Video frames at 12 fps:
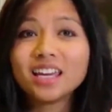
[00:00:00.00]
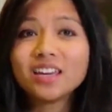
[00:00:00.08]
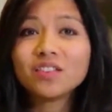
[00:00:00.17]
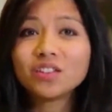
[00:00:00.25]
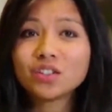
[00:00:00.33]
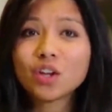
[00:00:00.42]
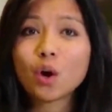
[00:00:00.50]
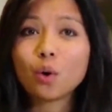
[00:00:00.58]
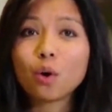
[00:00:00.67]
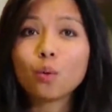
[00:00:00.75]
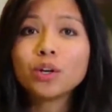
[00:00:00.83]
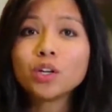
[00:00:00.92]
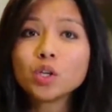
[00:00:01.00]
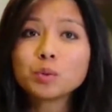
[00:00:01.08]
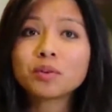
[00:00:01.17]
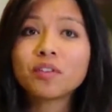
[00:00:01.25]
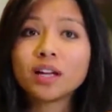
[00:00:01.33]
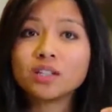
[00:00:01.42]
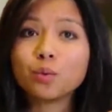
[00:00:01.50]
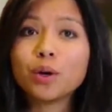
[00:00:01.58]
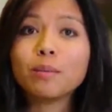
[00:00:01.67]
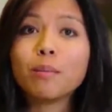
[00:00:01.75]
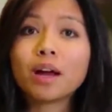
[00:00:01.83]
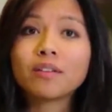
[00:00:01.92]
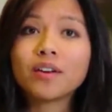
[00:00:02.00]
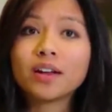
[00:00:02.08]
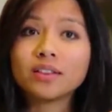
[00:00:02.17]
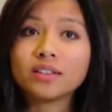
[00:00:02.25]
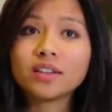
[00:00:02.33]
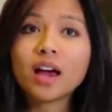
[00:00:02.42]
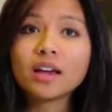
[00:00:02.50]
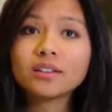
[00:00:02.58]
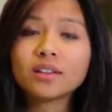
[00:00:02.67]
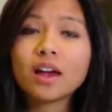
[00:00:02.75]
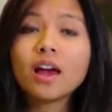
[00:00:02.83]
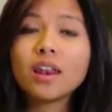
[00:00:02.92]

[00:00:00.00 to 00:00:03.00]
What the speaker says: Even so, Windows provides a way to modify the size,